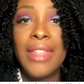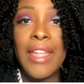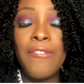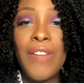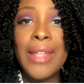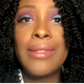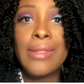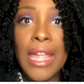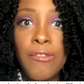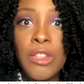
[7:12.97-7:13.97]
They find
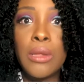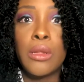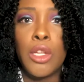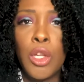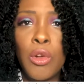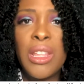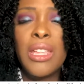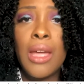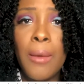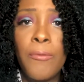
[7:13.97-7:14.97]
safety, security,
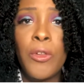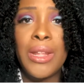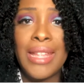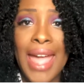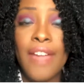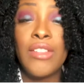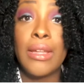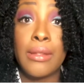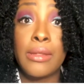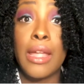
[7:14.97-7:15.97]
comfort in having
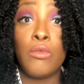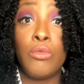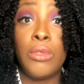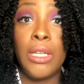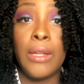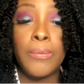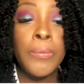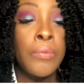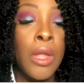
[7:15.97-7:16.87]
a set routine.